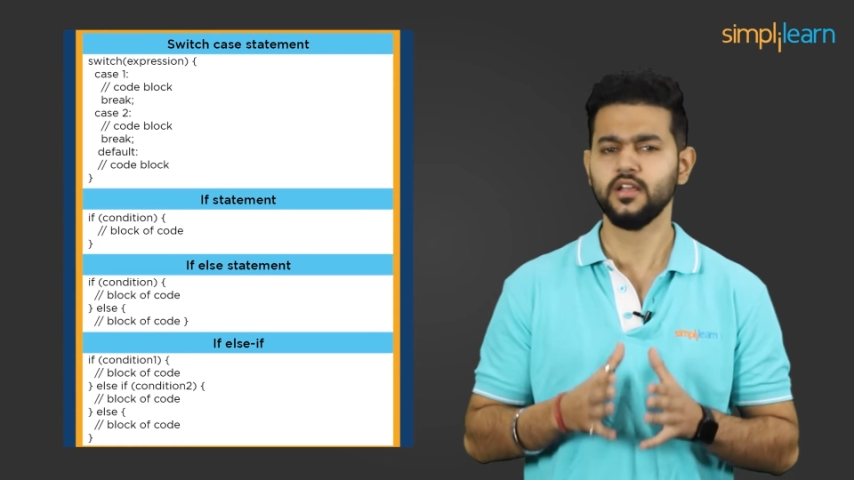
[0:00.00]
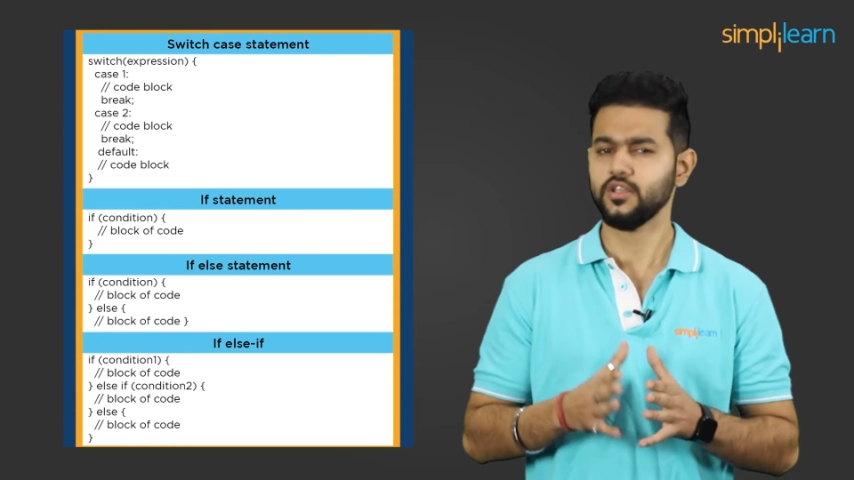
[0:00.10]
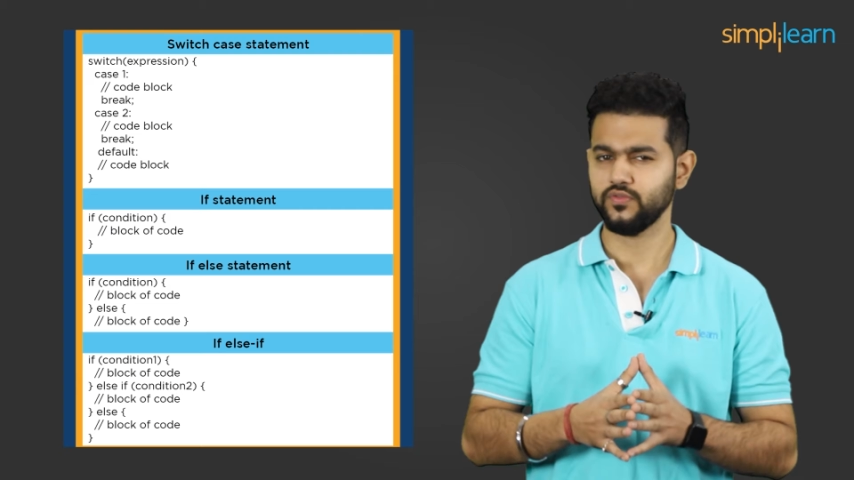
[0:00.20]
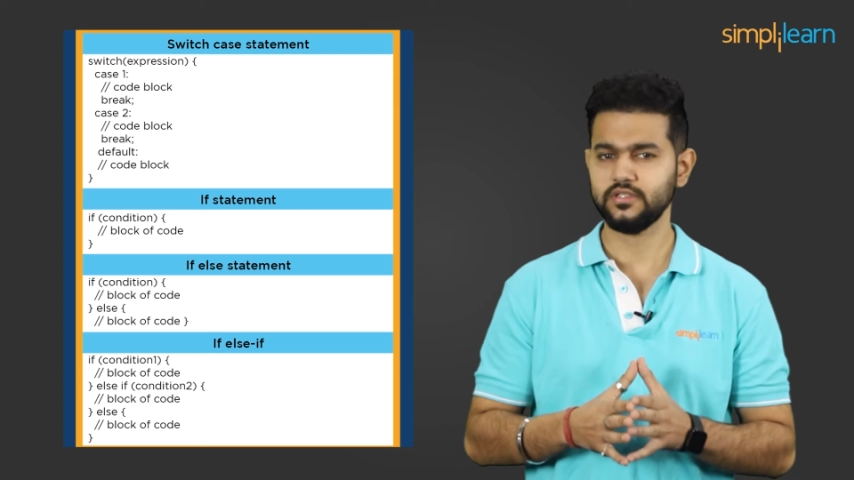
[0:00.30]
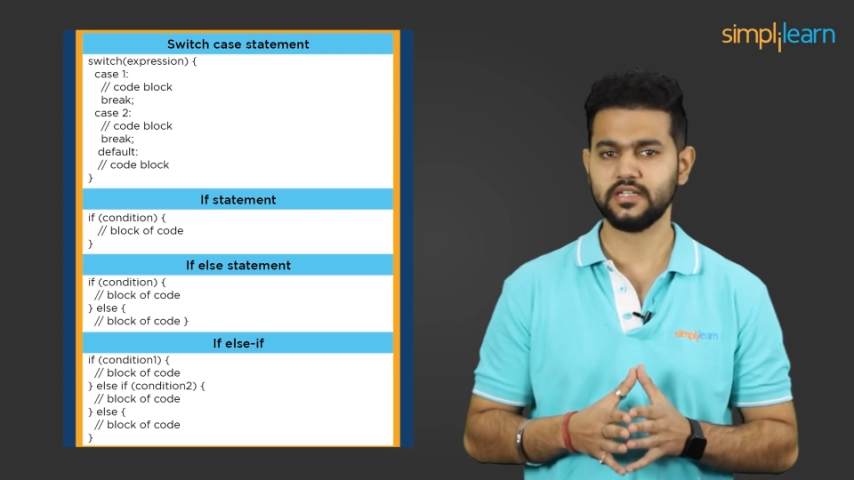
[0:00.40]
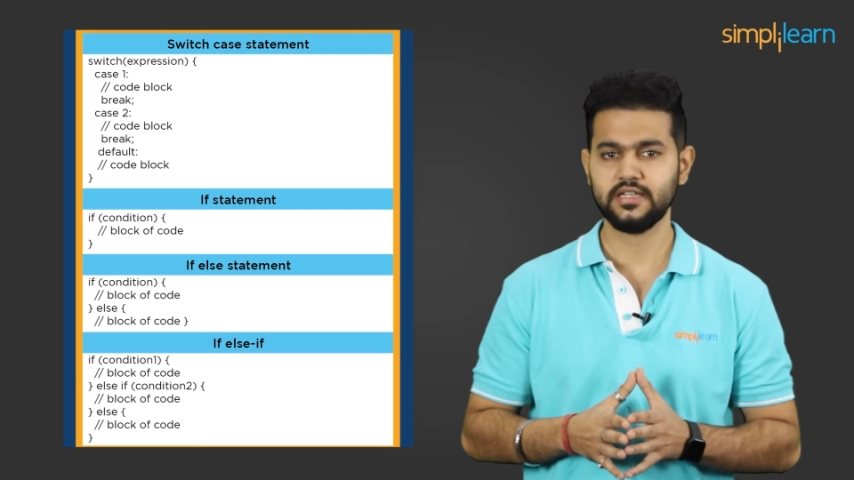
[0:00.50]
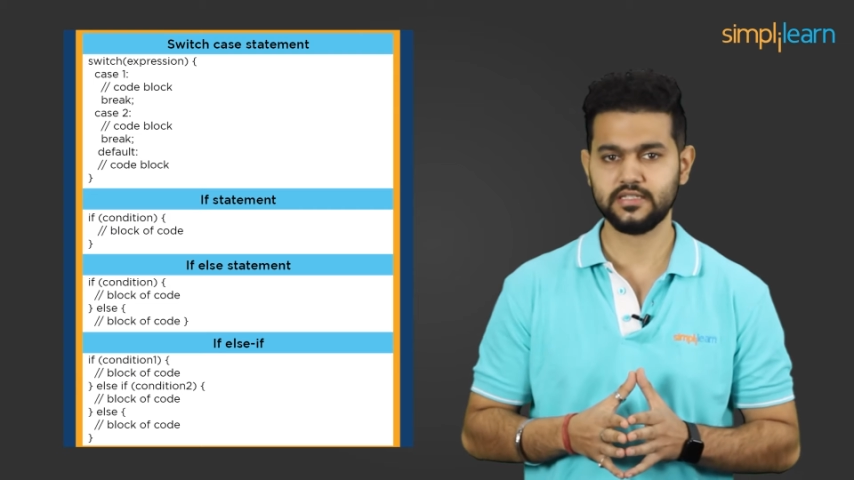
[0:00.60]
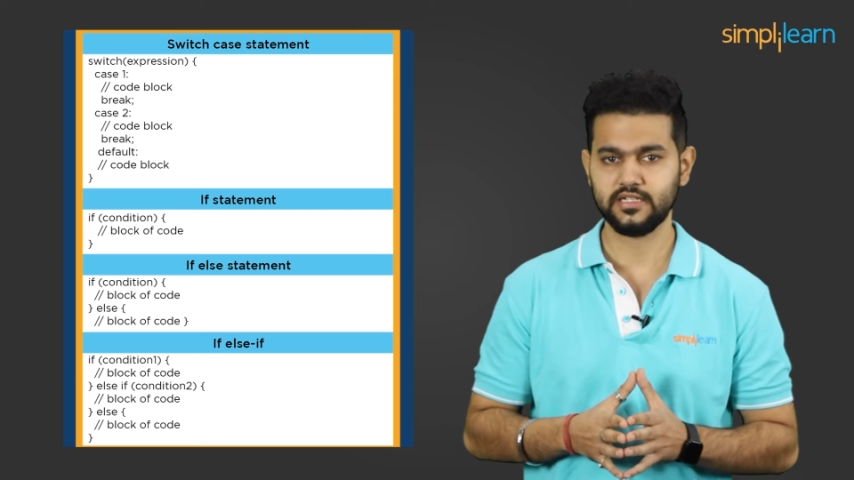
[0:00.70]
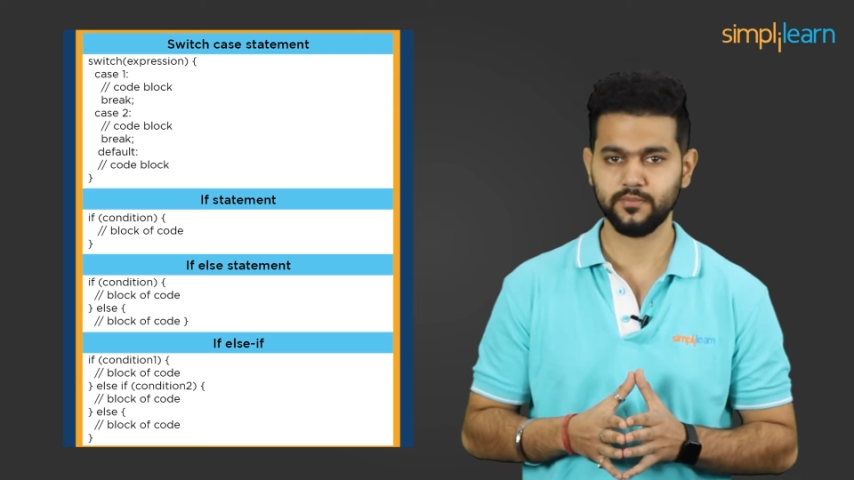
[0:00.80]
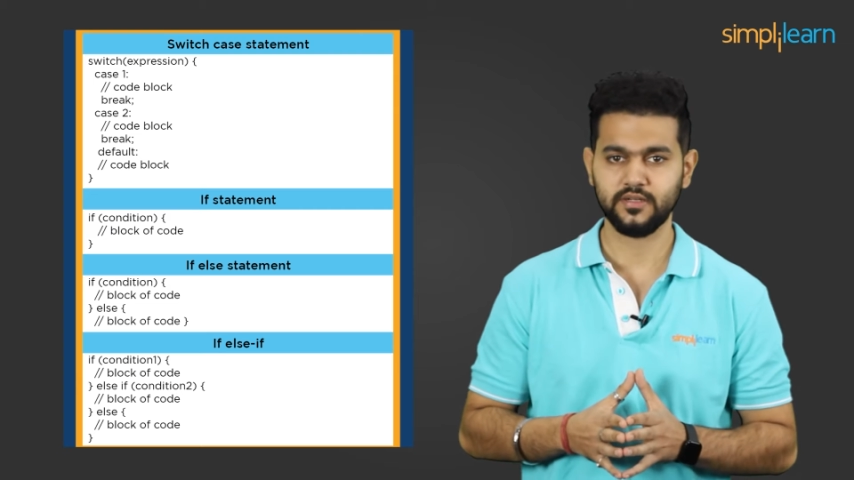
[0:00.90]
switch case
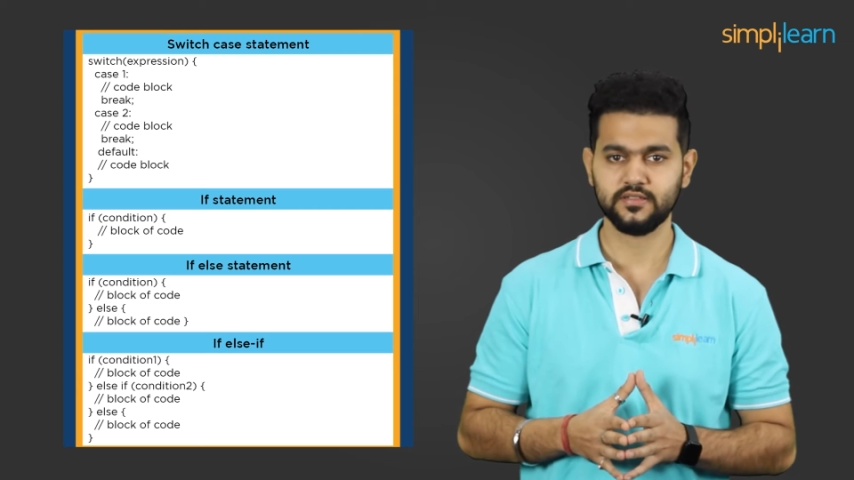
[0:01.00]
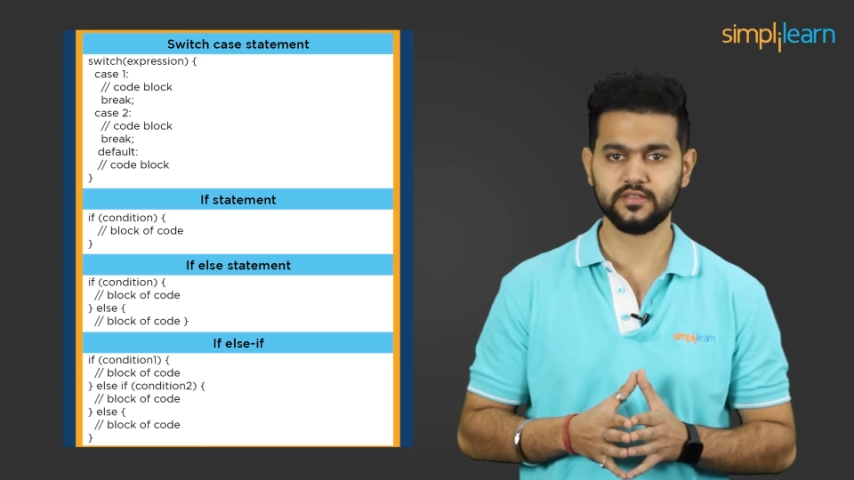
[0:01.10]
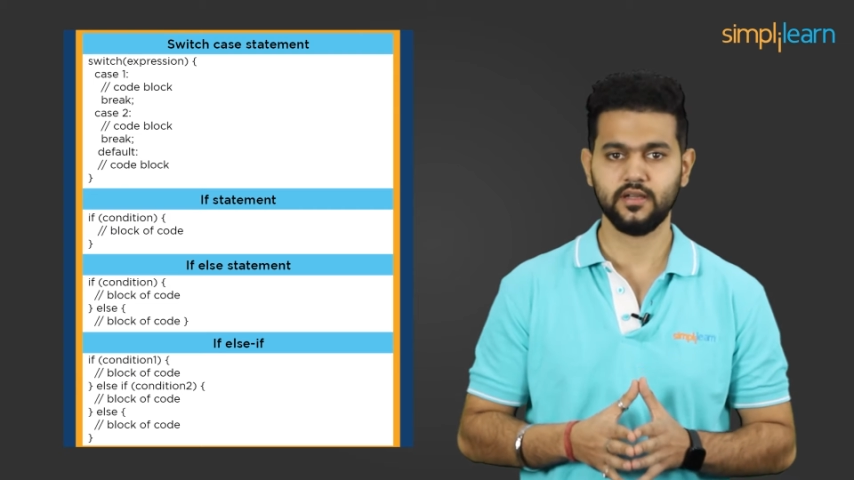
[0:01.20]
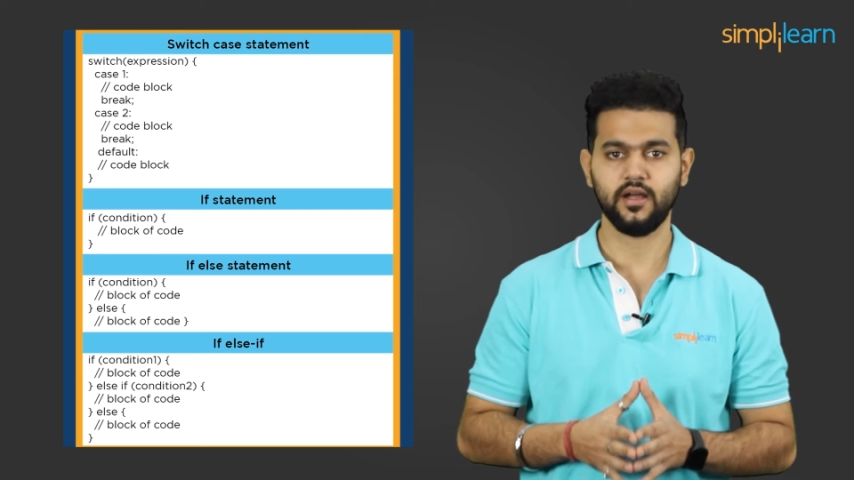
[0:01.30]
statements.